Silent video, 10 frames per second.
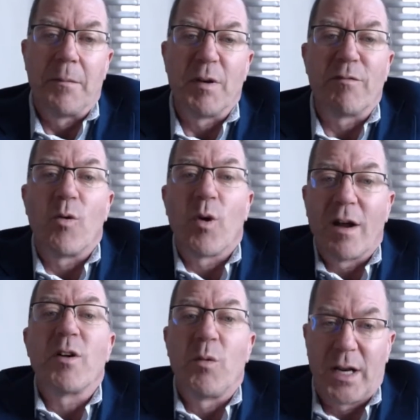before
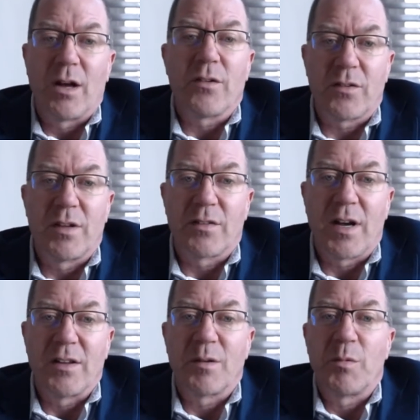everyone else
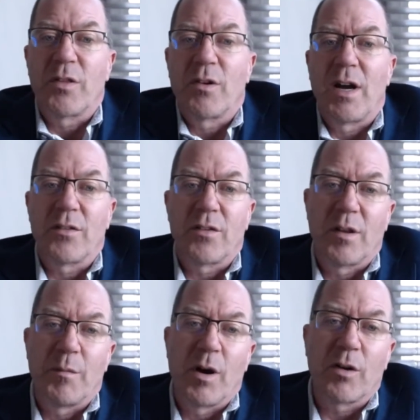decides to put their house
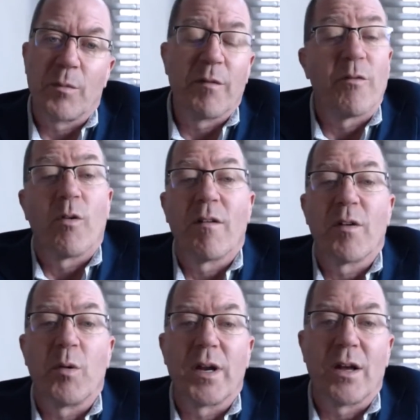on the market, before
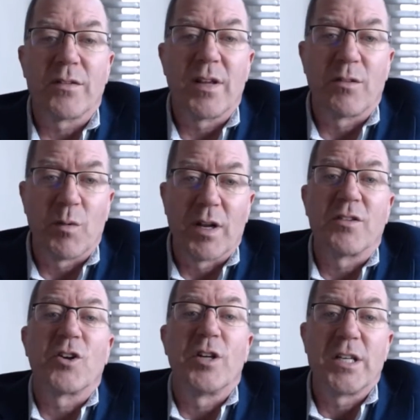everyone else says, well,
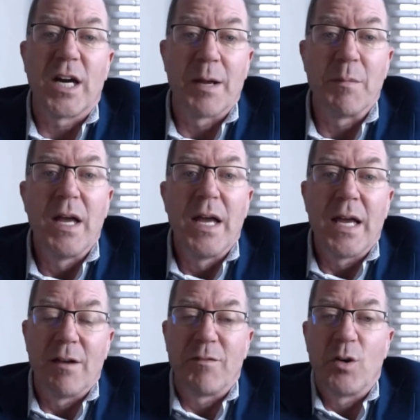it's a good time.
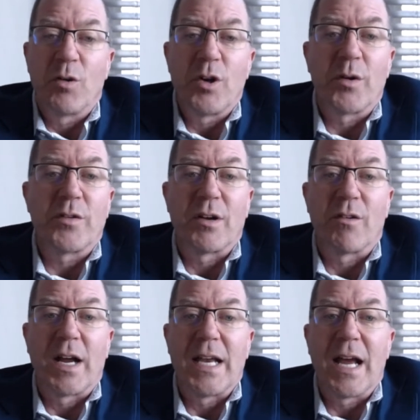If you're
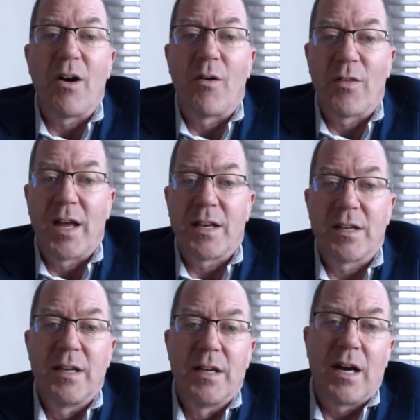noticing right now
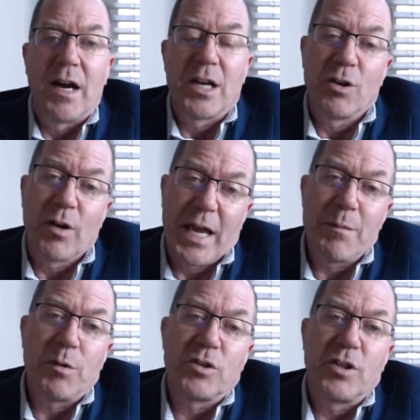that you're
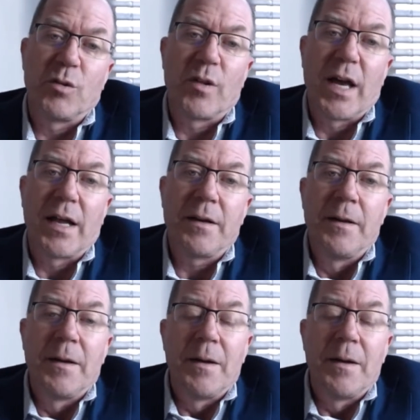able to do that,